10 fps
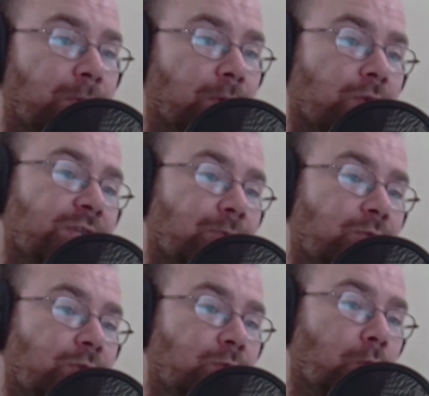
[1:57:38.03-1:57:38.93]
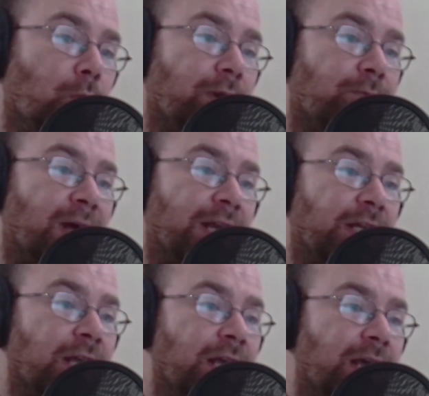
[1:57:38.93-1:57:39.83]
but lost out to Dakota
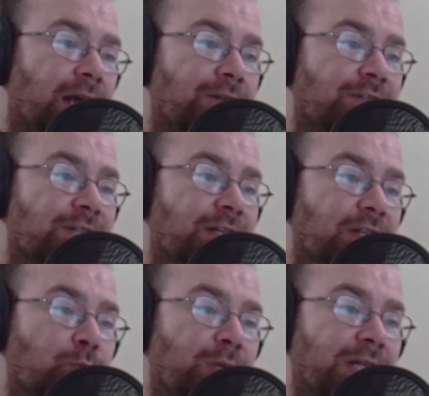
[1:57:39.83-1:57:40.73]
Fanning. And Sydney Sweeney